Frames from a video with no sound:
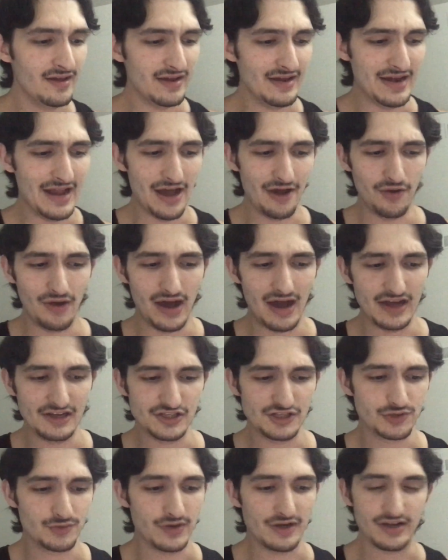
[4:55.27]
Now, I
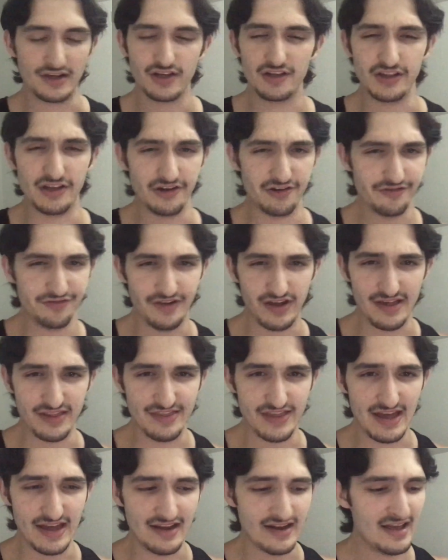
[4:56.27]
just want to clarify
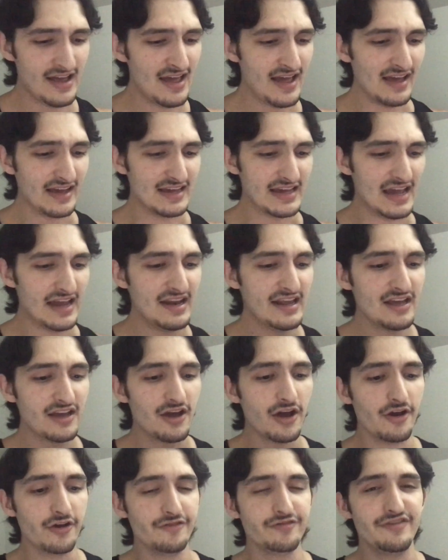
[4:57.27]
that getting
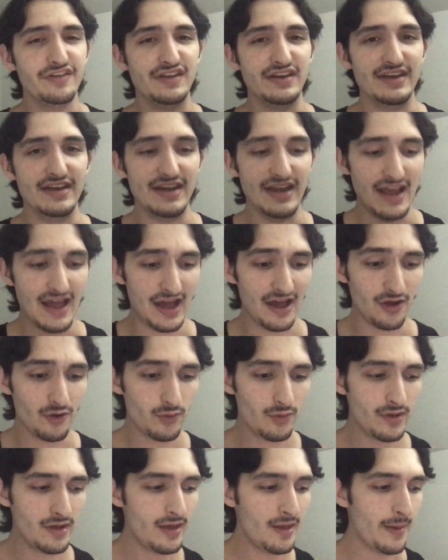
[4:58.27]
COVID
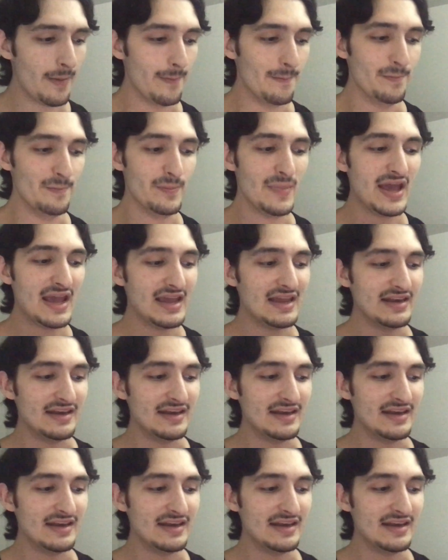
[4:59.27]
now may